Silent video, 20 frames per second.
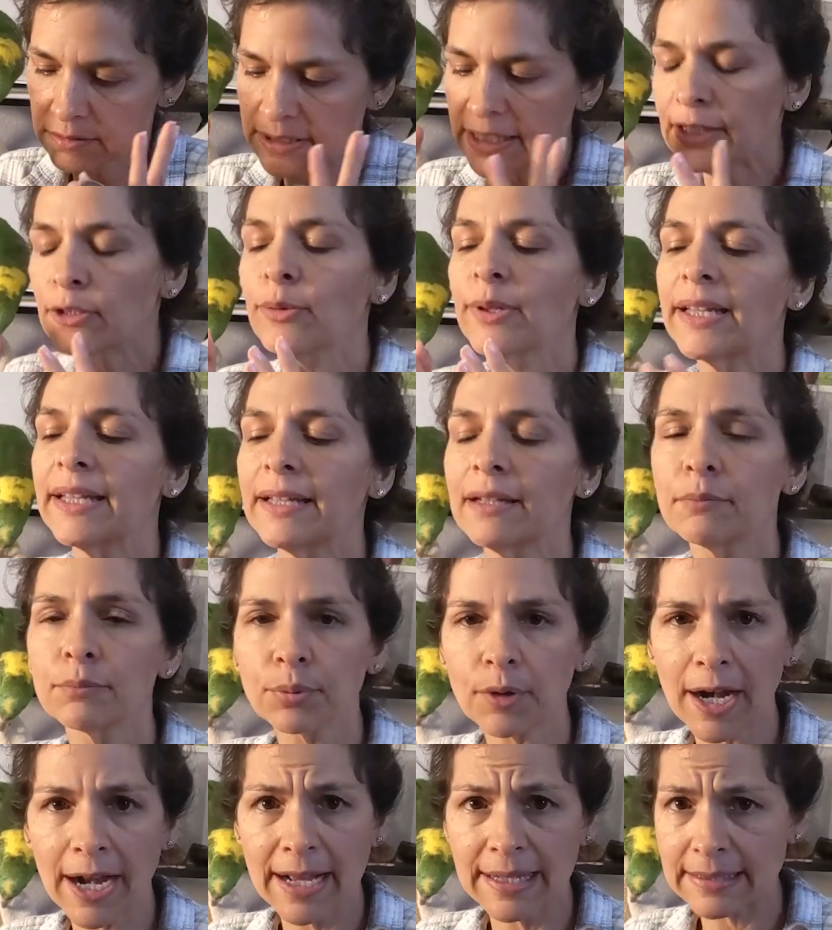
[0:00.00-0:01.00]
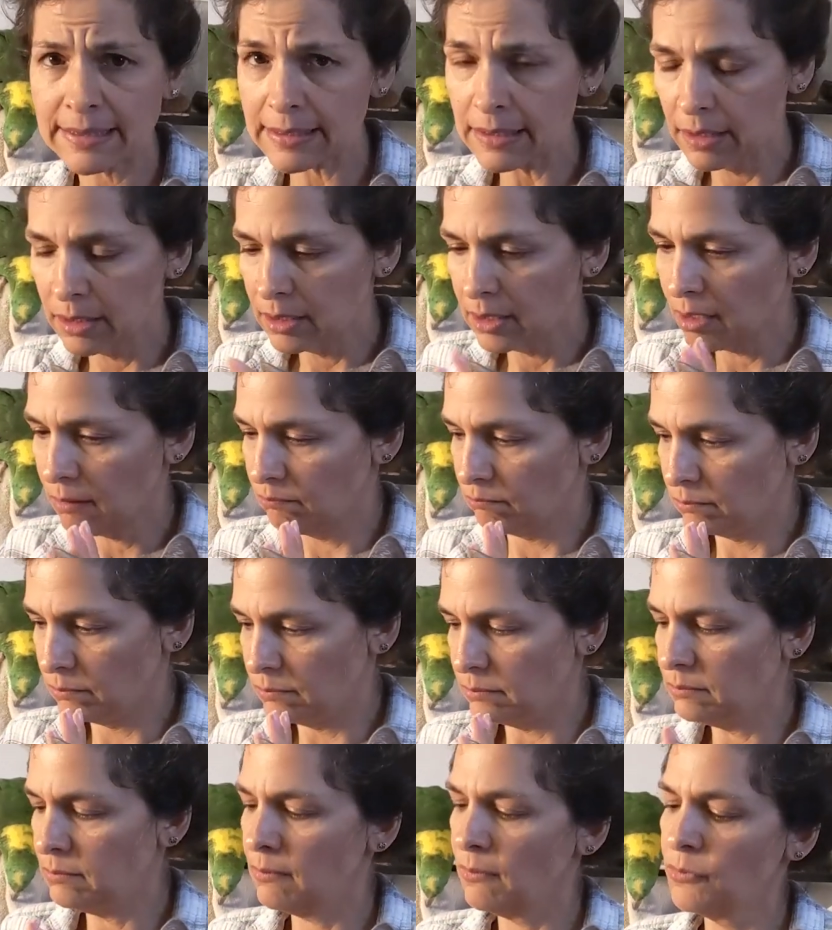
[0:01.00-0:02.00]
ingredient brands,
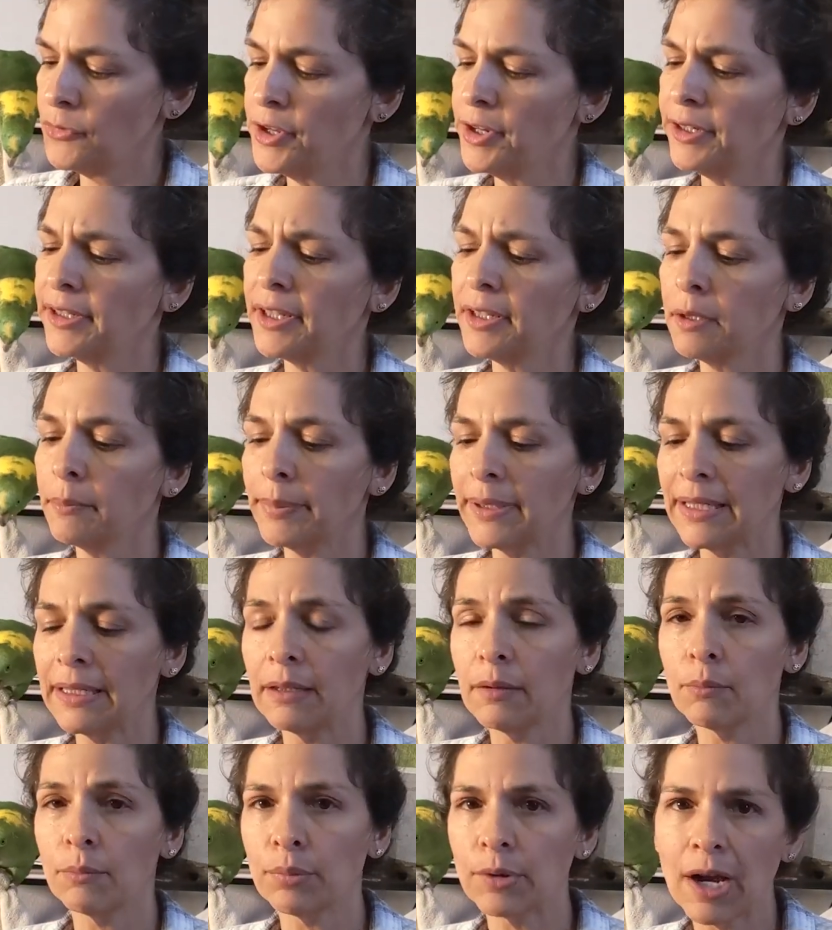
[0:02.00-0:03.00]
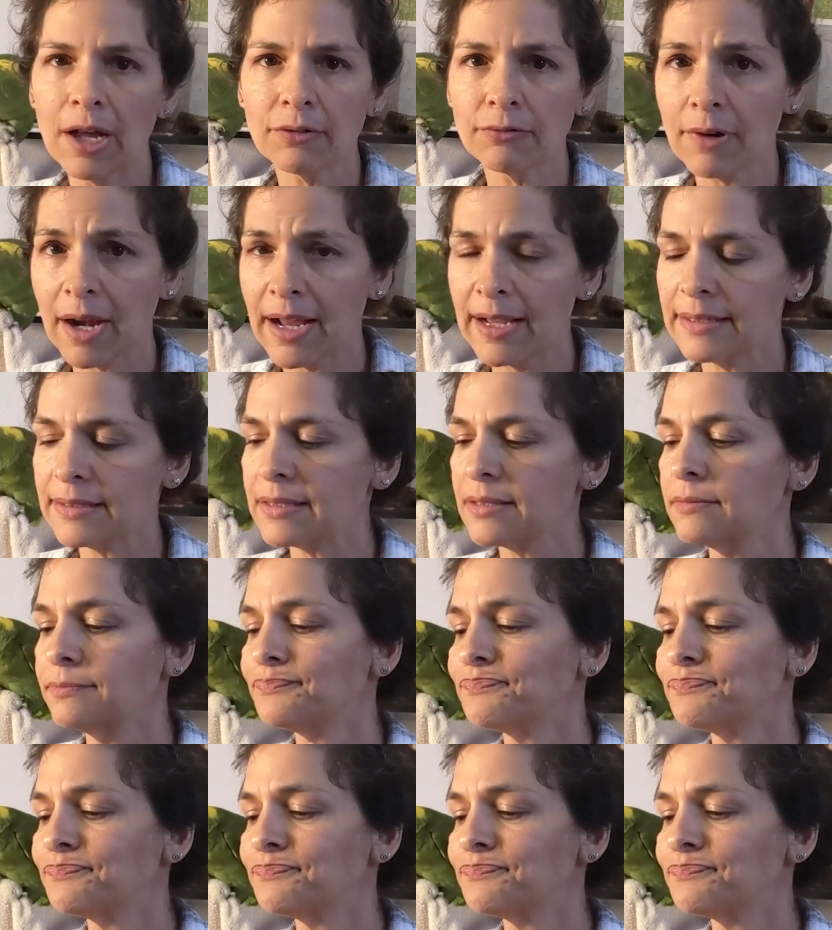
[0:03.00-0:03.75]
they're going to be brown rice